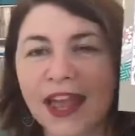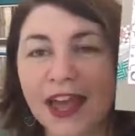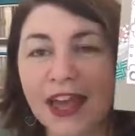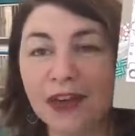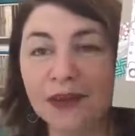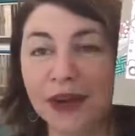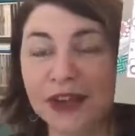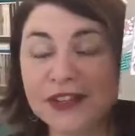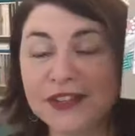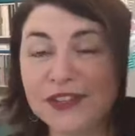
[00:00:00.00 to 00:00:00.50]

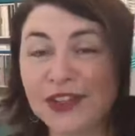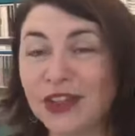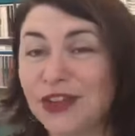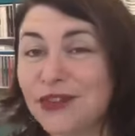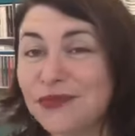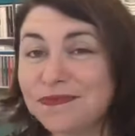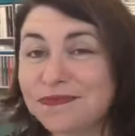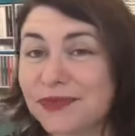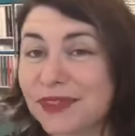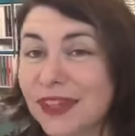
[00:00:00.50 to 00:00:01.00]
Anyway, so
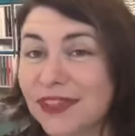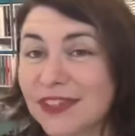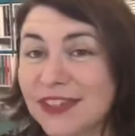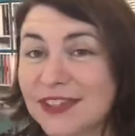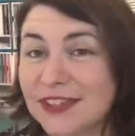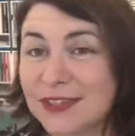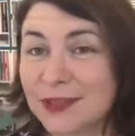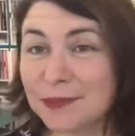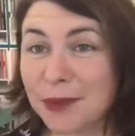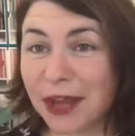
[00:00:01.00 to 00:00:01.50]

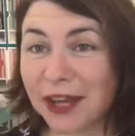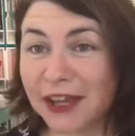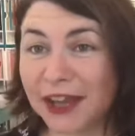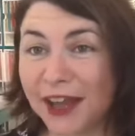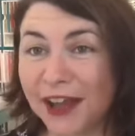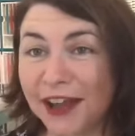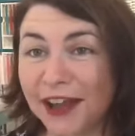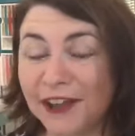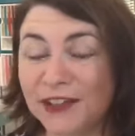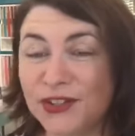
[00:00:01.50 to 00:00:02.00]
this is my
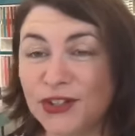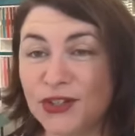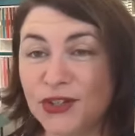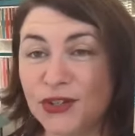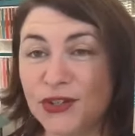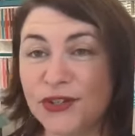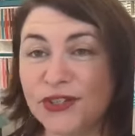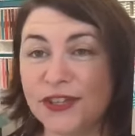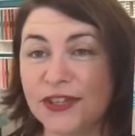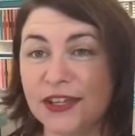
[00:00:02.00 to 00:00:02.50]
card
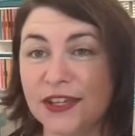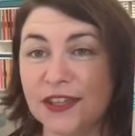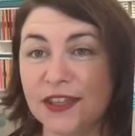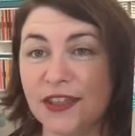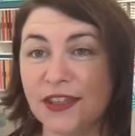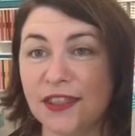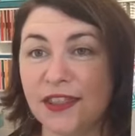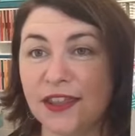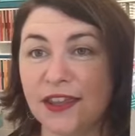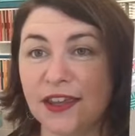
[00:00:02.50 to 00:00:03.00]
using
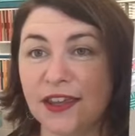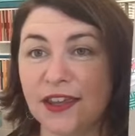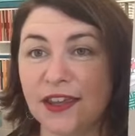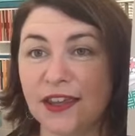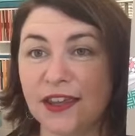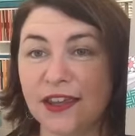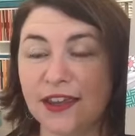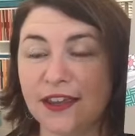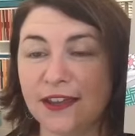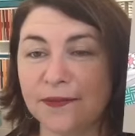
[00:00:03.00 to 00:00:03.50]

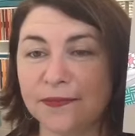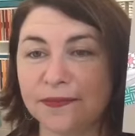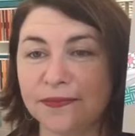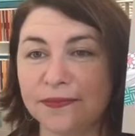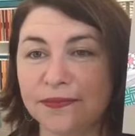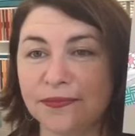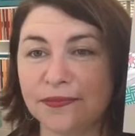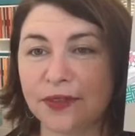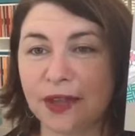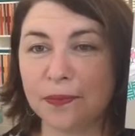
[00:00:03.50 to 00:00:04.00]
the
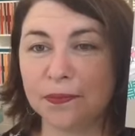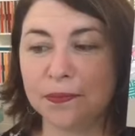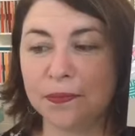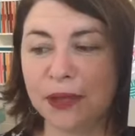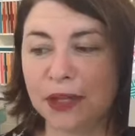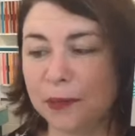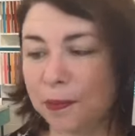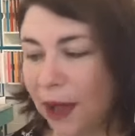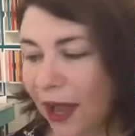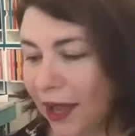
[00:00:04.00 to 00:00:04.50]

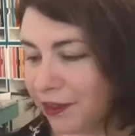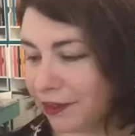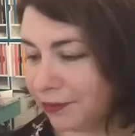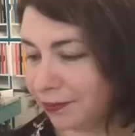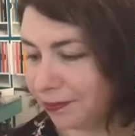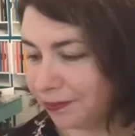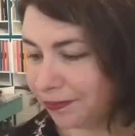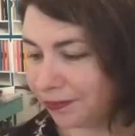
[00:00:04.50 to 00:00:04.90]
picker pattern.